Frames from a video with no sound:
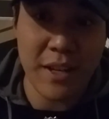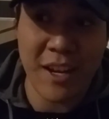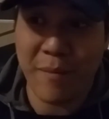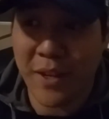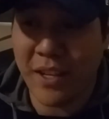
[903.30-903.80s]

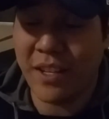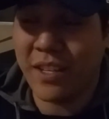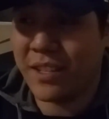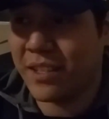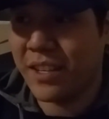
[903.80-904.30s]
I mean,
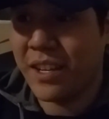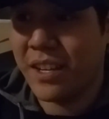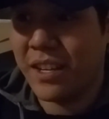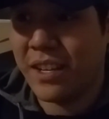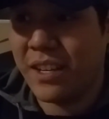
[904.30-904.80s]
he's
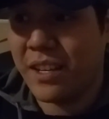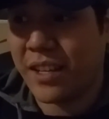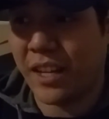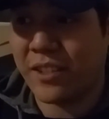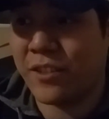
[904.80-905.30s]

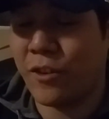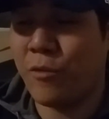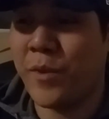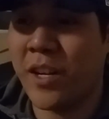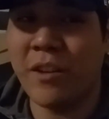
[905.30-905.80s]
got so
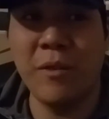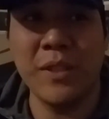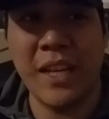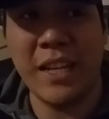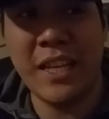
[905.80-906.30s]
many
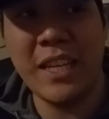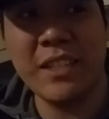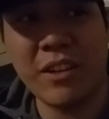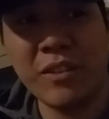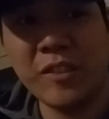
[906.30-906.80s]
goals, and
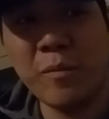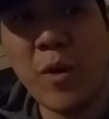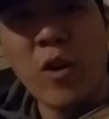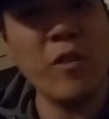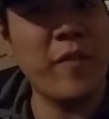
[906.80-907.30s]
he's also
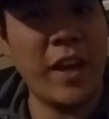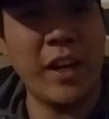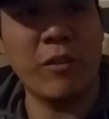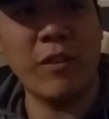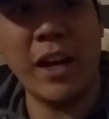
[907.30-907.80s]

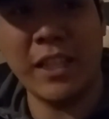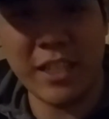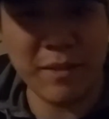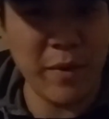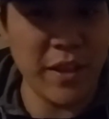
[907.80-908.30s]
motivating Riley
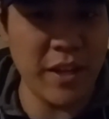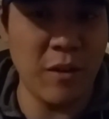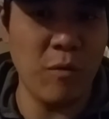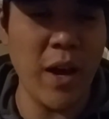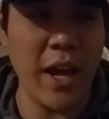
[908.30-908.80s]
Smith in a
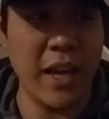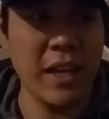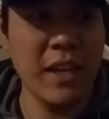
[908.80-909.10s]
way.